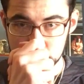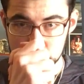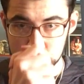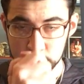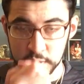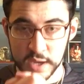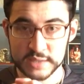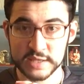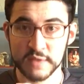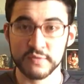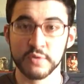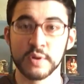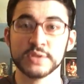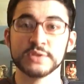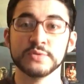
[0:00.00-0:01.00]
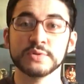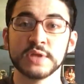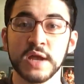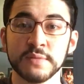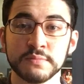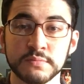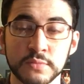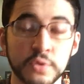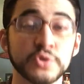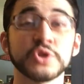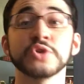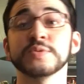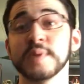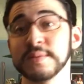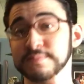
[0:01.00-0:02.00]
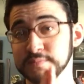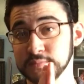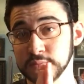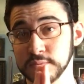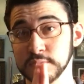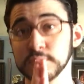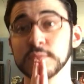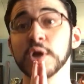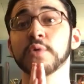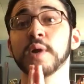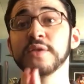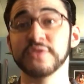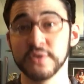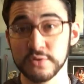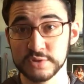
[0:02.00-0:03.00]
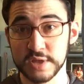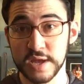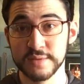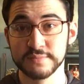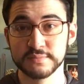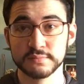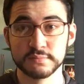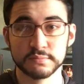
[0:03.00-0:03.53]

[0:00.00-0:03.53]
You guys have a great Tuesday. Or excuse me. A great Thursday.